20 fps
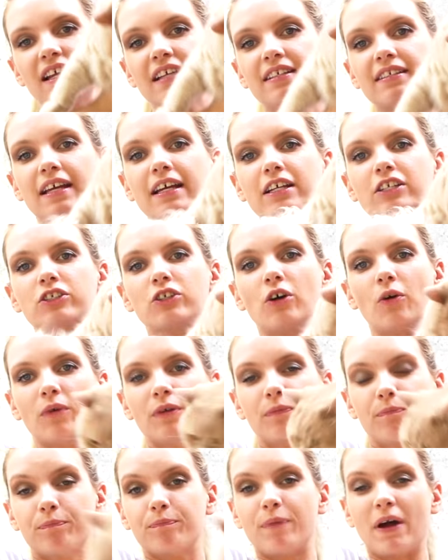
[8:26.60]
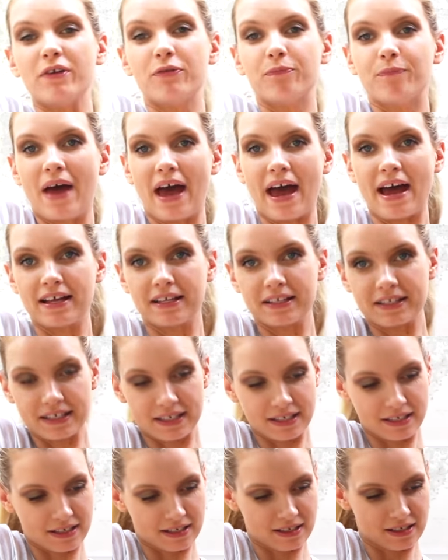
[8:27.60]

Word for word: Let's get a shot with both pets.